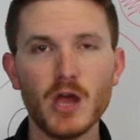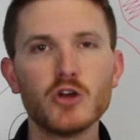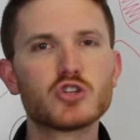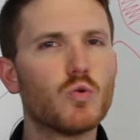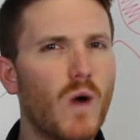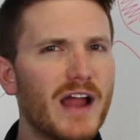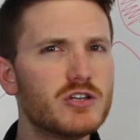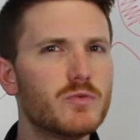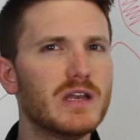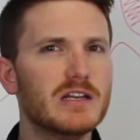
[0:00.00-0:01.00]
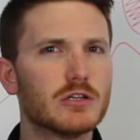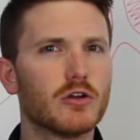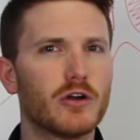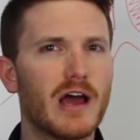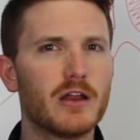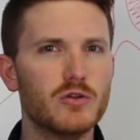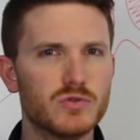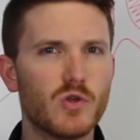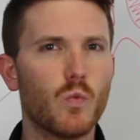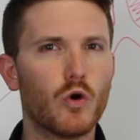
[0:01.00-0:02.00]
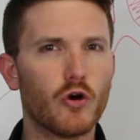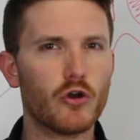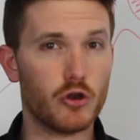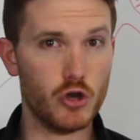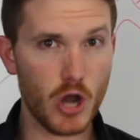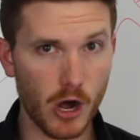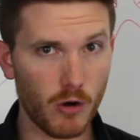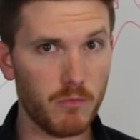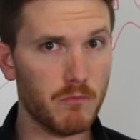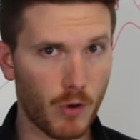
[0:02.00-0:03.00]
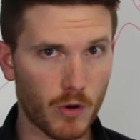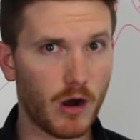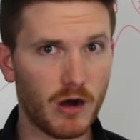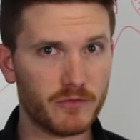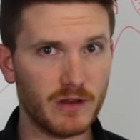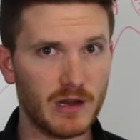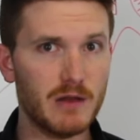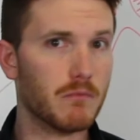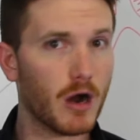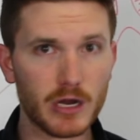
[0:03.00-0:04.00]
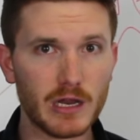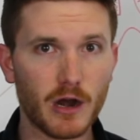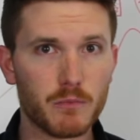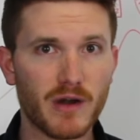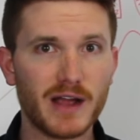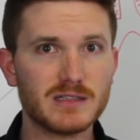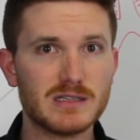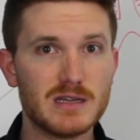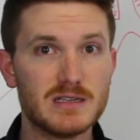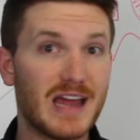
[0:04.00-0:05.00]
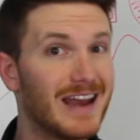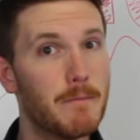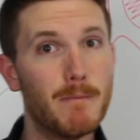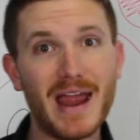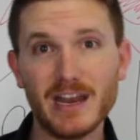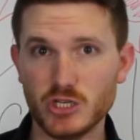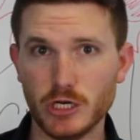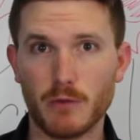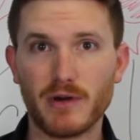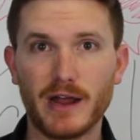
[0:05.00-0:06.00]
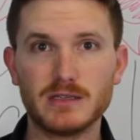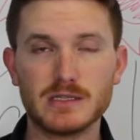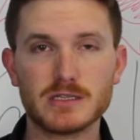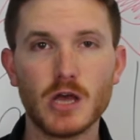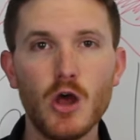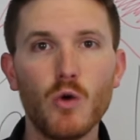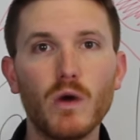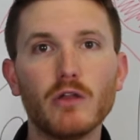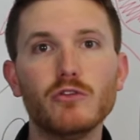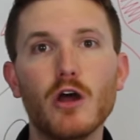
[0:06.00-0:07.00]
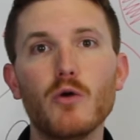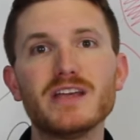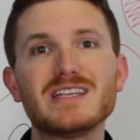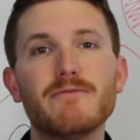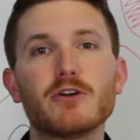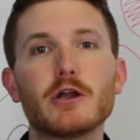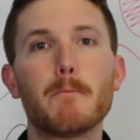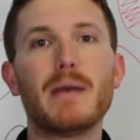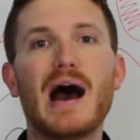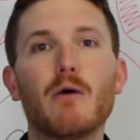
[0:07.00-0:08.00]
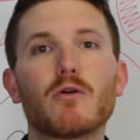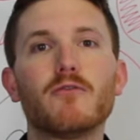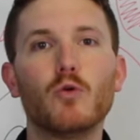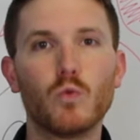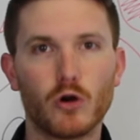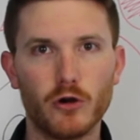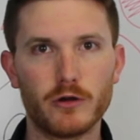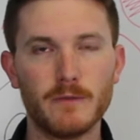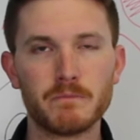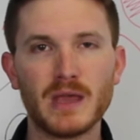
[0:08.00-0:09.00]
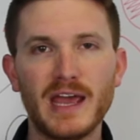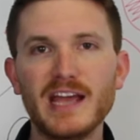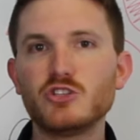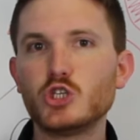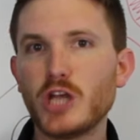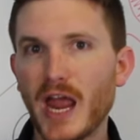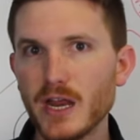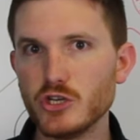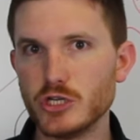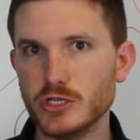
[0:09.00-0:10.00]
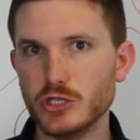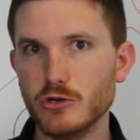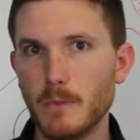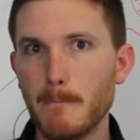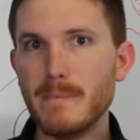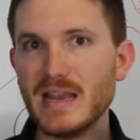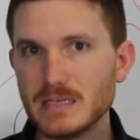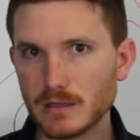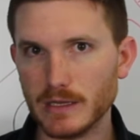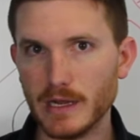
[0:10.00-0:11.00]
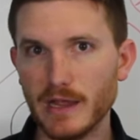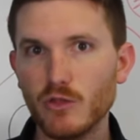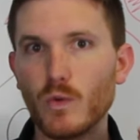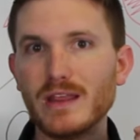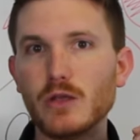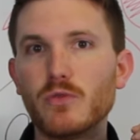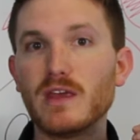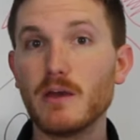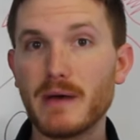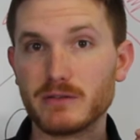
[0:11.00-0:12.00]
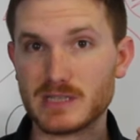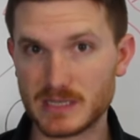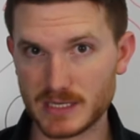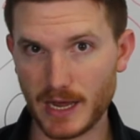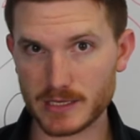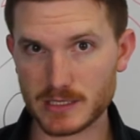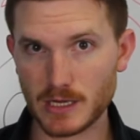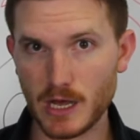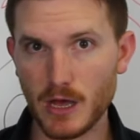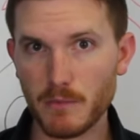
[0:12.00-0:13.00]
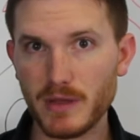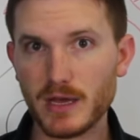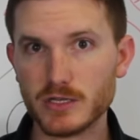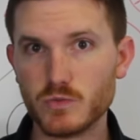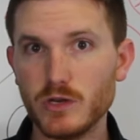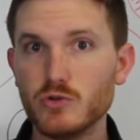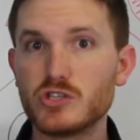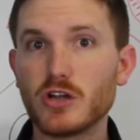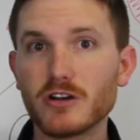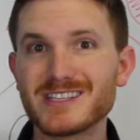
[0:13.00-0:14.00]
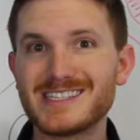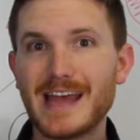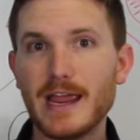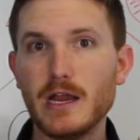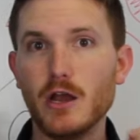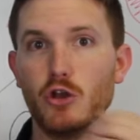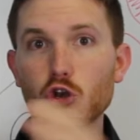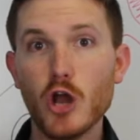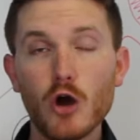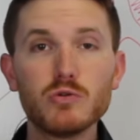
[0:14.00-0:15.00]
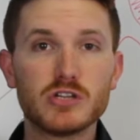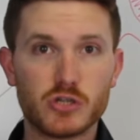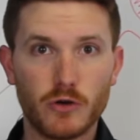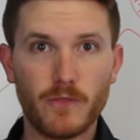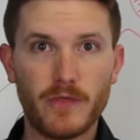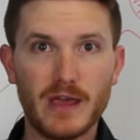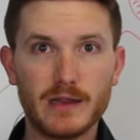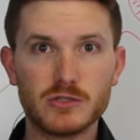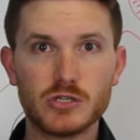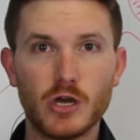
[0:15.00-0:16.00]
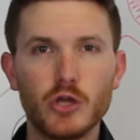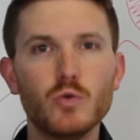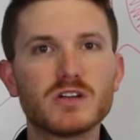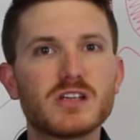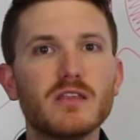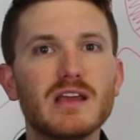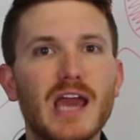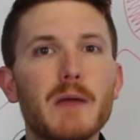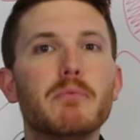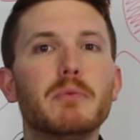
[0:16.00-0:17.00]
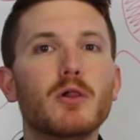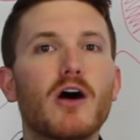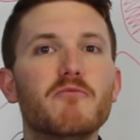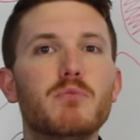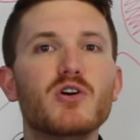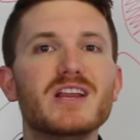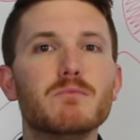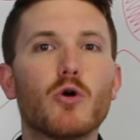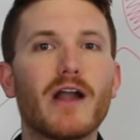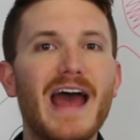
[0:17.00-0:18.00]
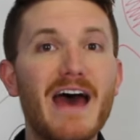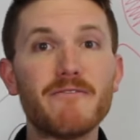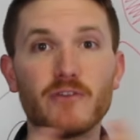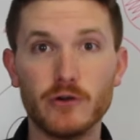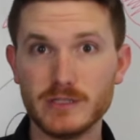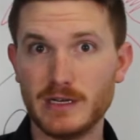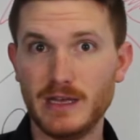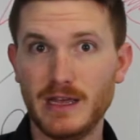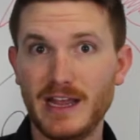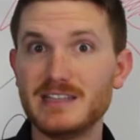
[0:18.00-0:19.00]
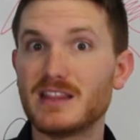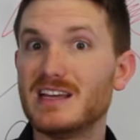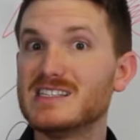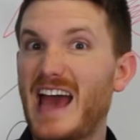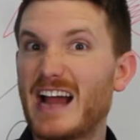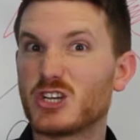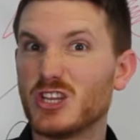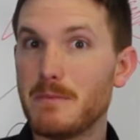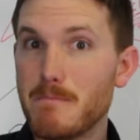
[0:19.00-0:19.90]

So why do we need to learn how to use the word no more often in marketing our practices and in managing our practices? Well, no is a very powerful word. It changes you mentally in the way that you think about success, because when you start saying no to certain things, you are suddenly capable of putting more effort into things that actually